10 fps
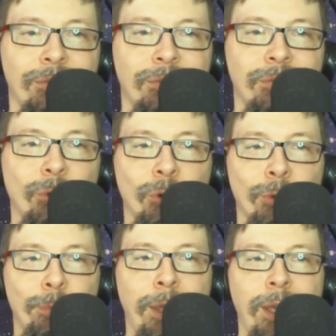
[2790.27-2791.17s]
for
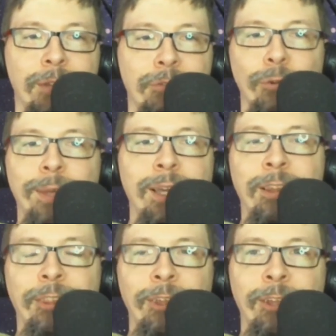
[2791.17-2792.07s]
being in
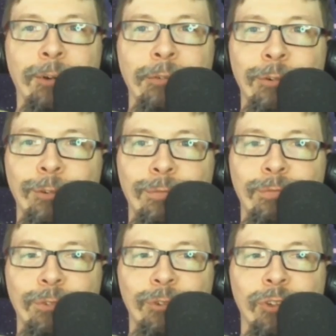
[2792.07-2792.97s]
the theater for
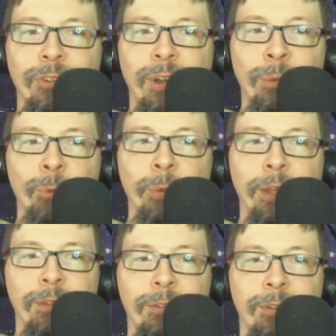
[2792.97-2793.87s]
just a couple of
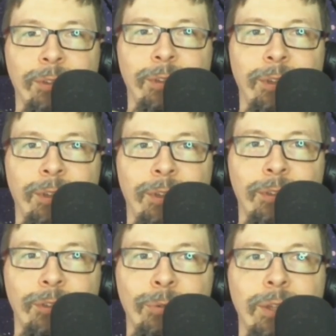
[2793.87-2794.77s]
weeks.
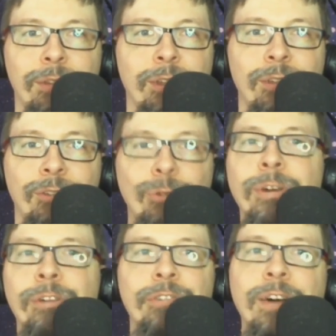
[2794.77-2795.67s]
So it's
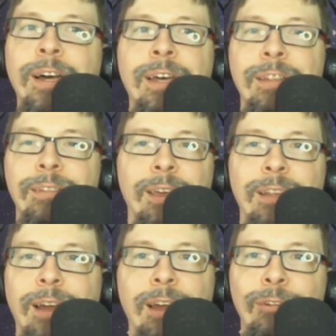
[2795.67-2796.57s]
doing fine,
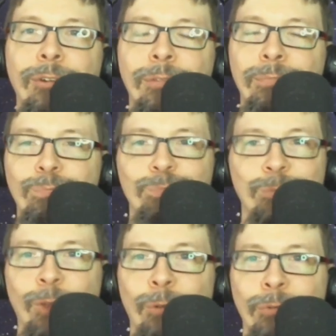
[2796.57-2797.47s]
and I could
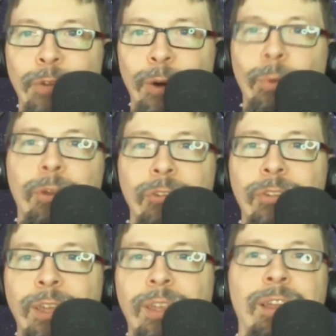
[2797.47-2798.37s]
very well
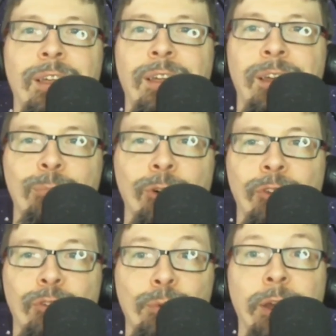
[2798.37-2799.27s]
see
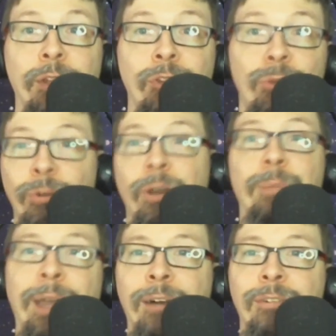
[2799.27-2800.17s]
Birds of Prey 2
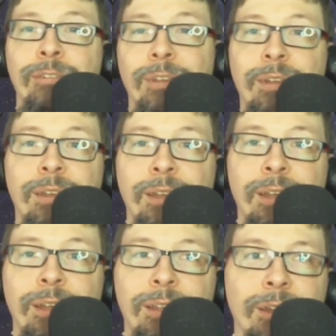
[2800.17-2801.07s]
coming out.
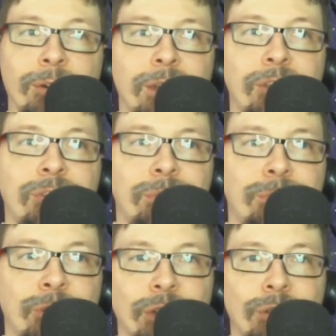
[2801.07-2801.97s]
It
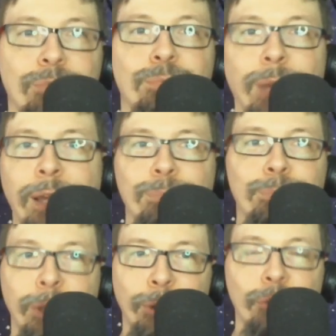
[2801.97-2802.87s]
just might
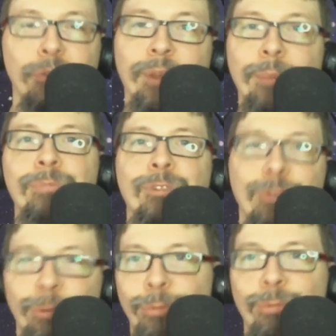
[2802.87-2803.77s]
behoove them
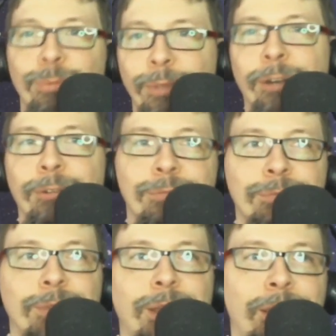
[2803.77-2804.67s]
to
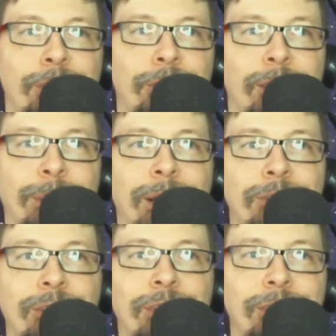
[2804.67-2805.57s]
think
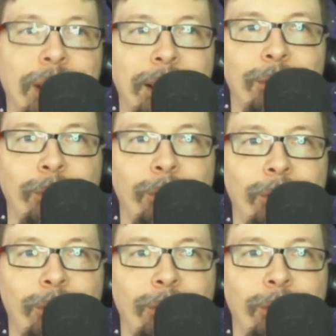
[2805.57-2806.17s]
about the title